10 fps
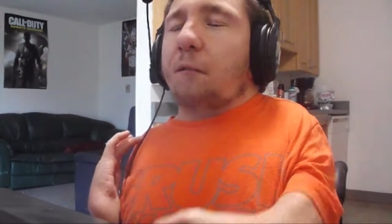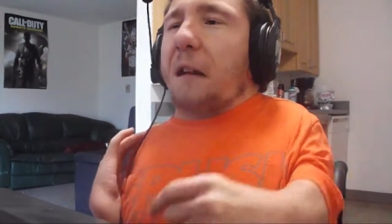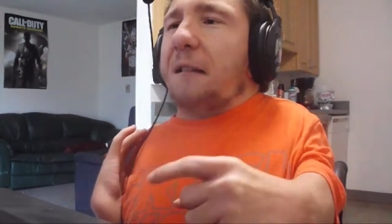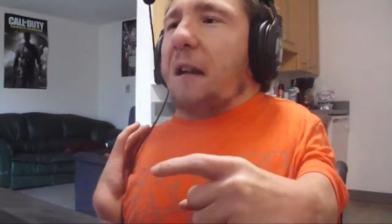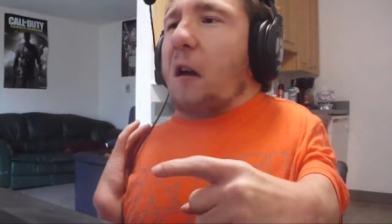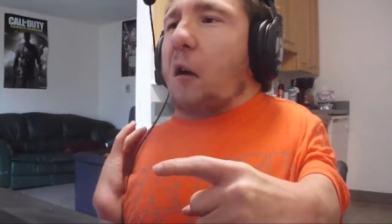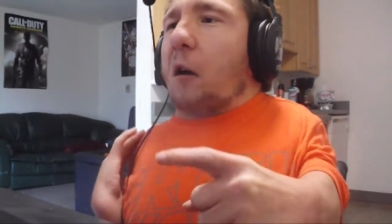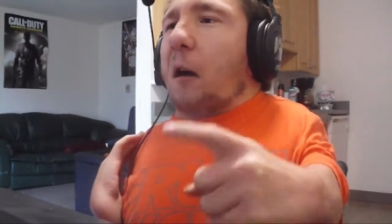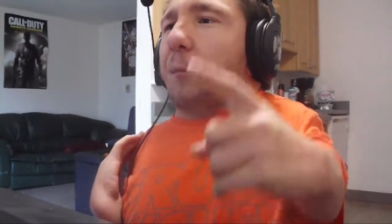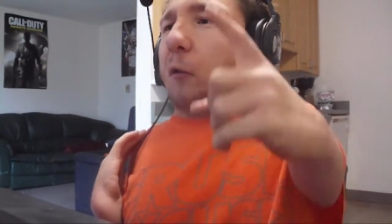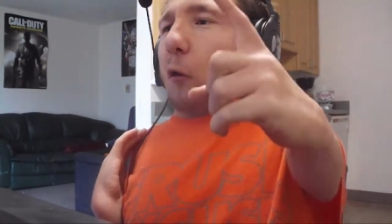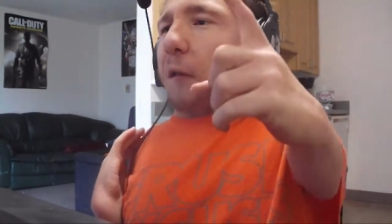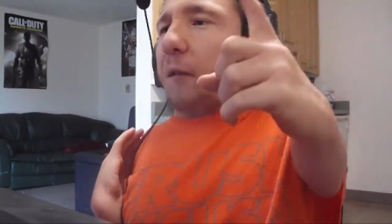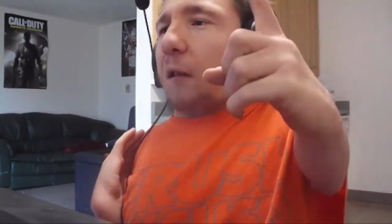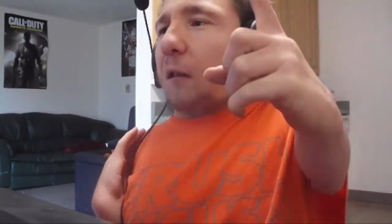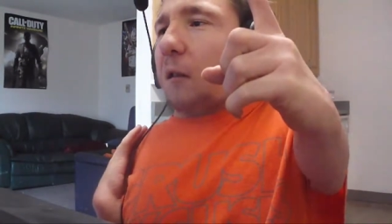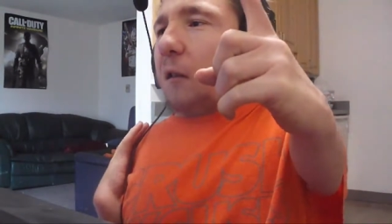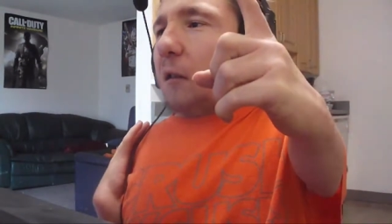right now I'm doing the